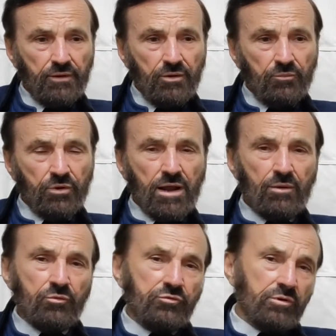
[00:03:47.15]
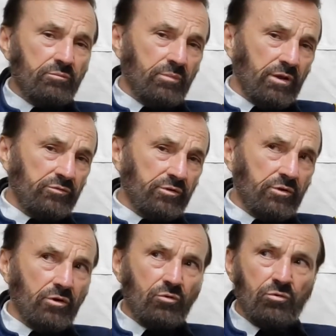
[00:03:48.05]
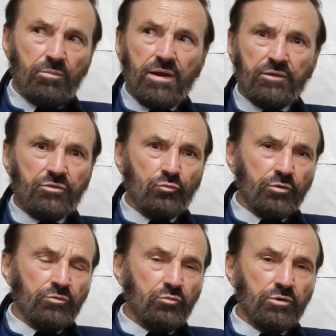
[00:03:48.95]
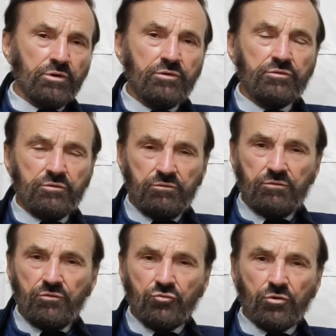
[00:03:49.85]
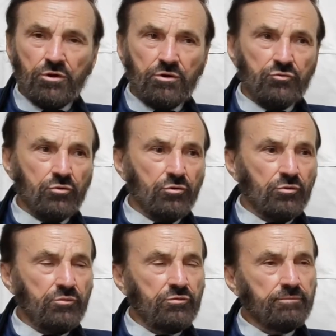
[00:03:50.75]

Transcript: But I was in Mexico about 3 weeks and drilling troops,